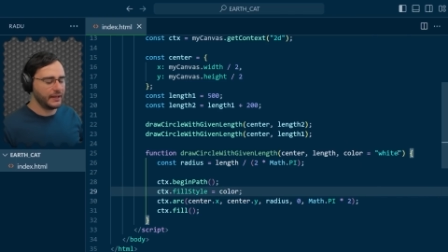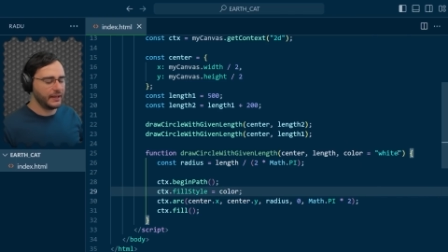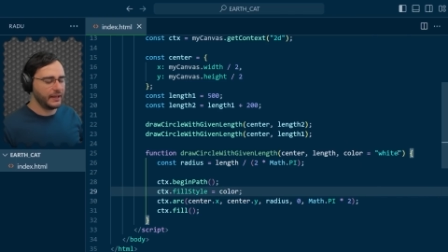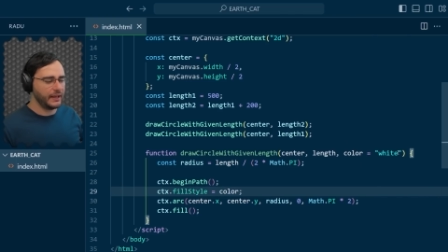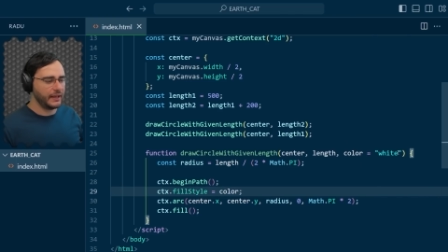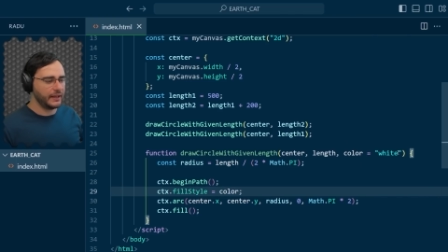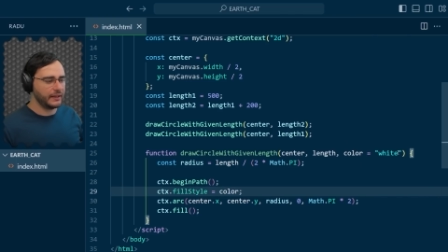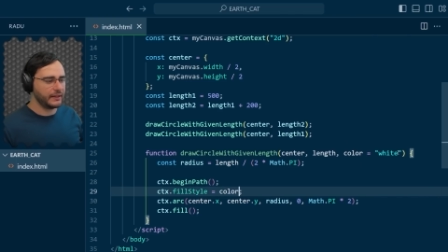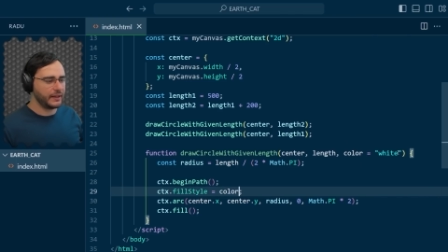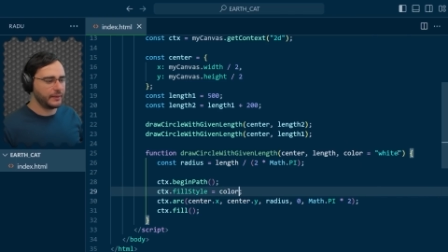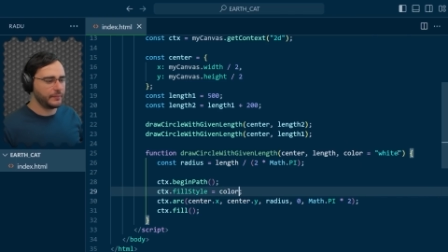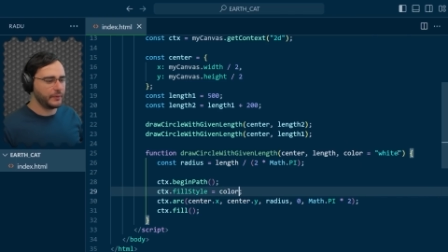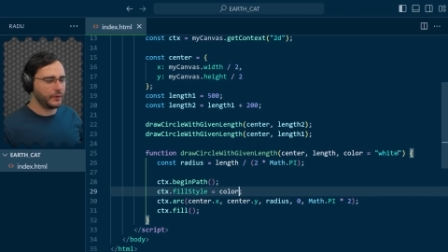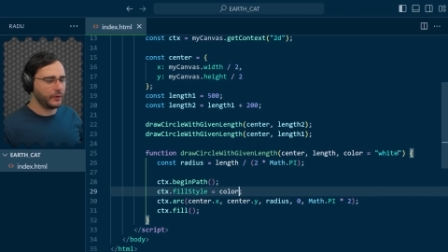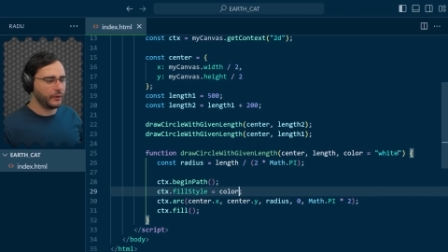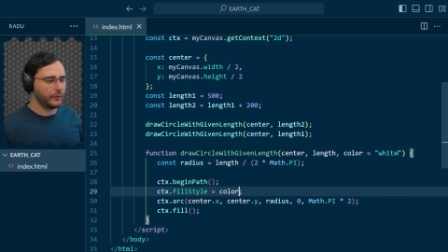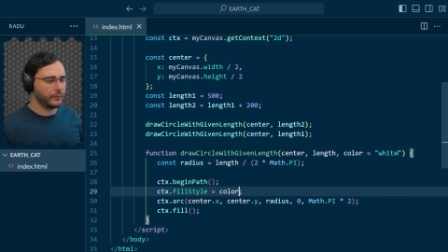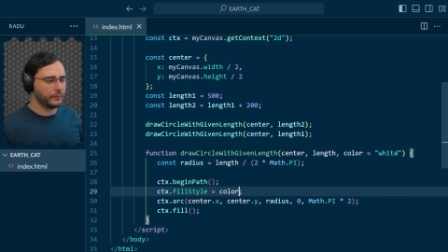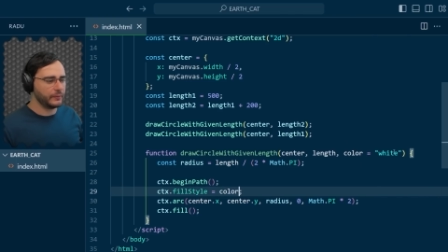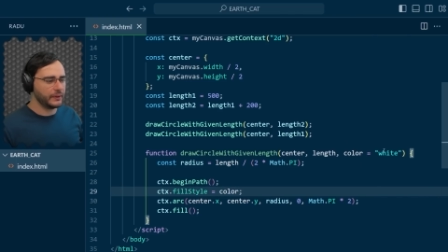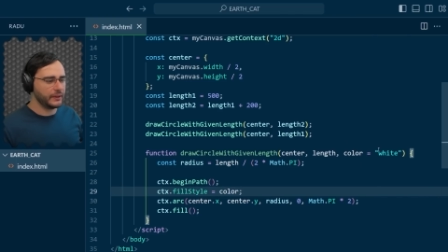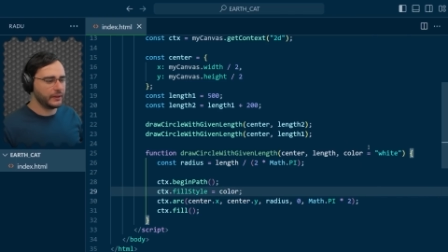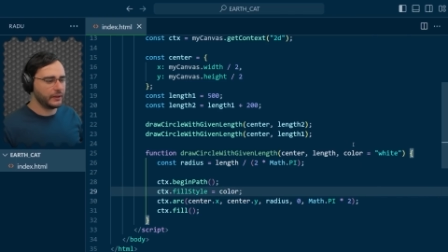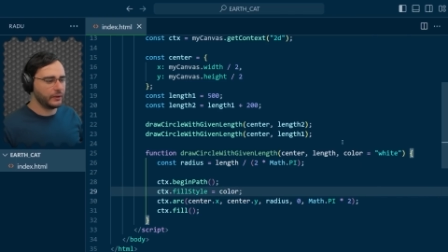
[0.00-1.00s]
and I'm
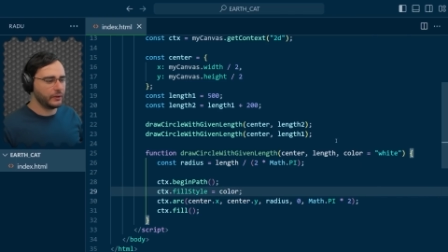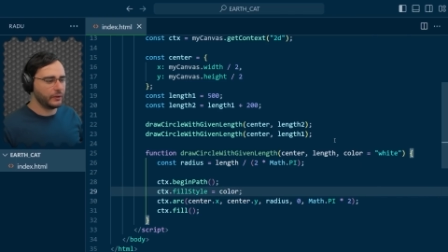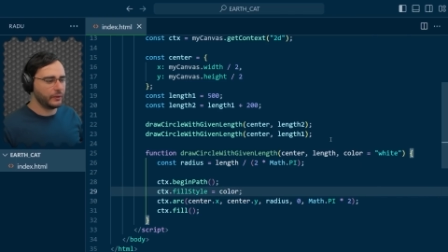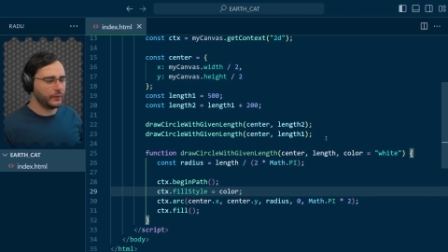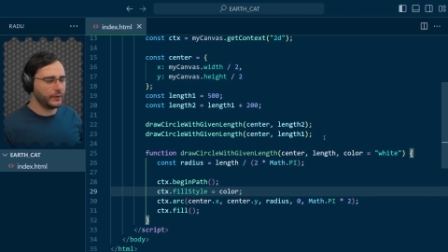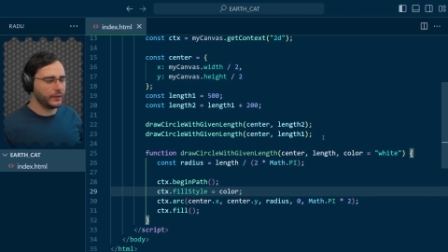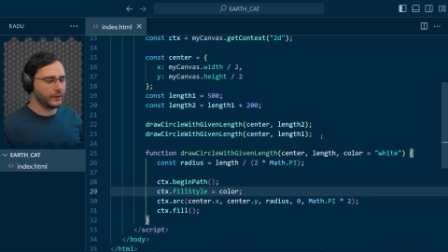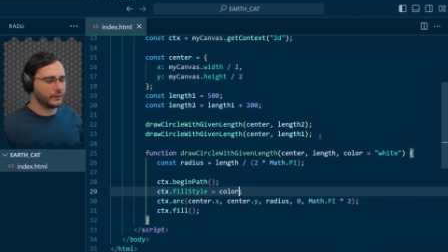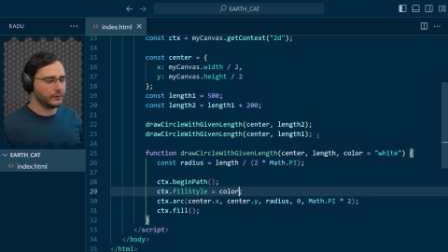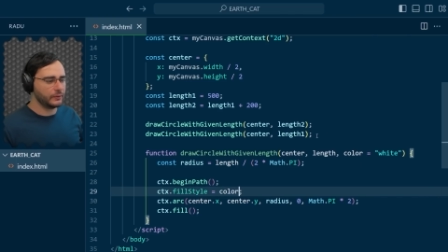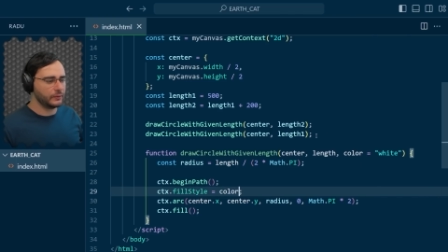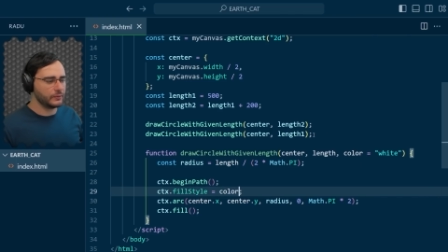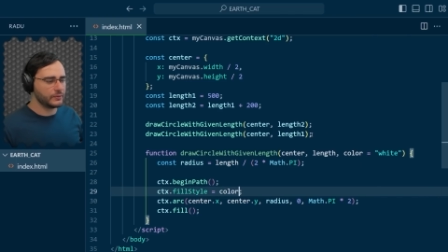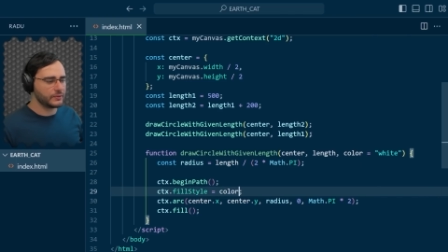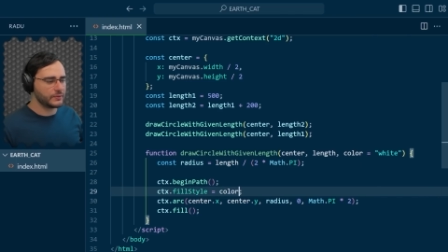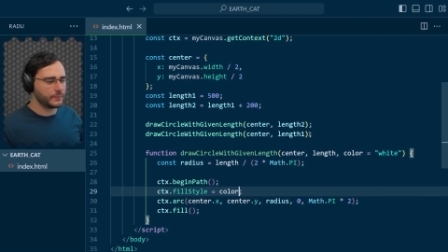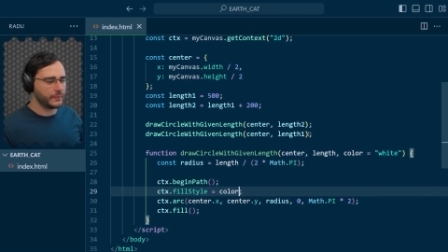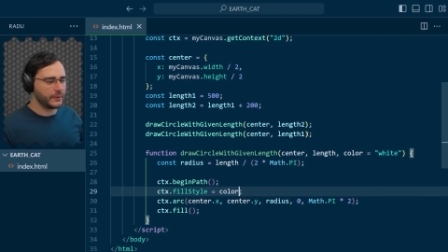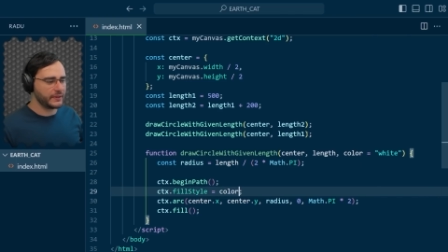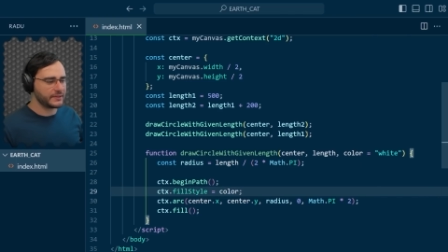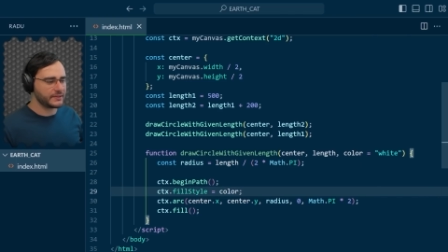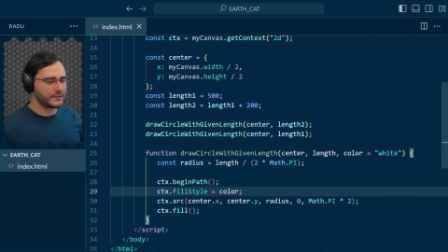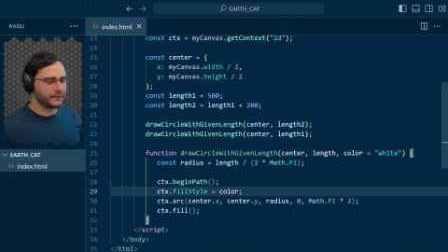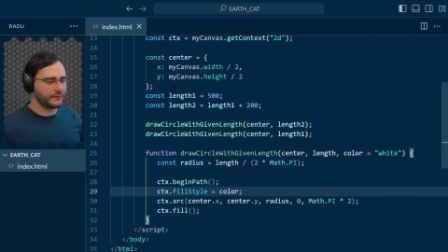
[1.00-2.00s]
only going to
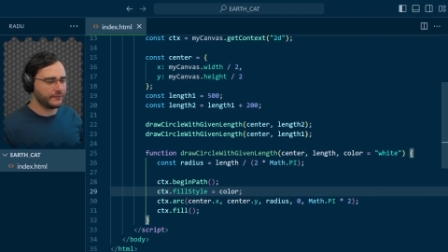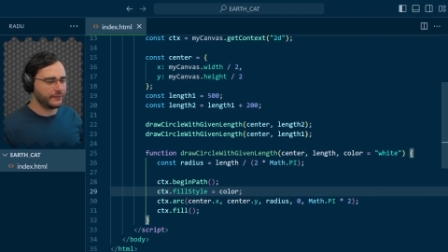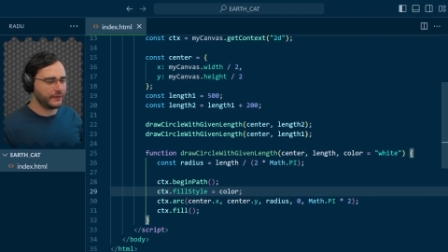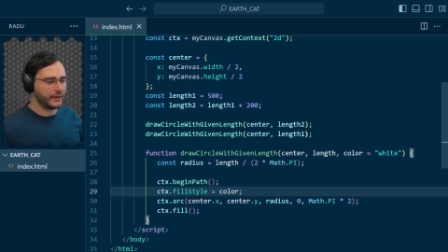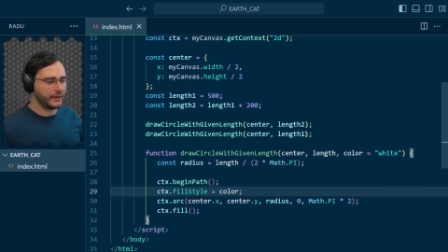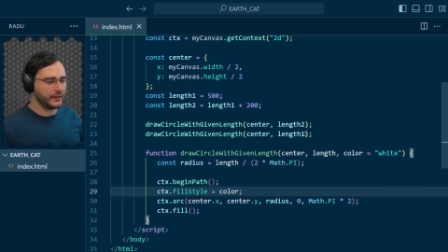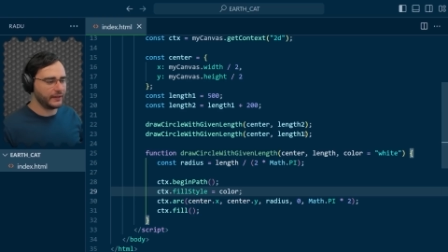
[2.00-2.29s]
specify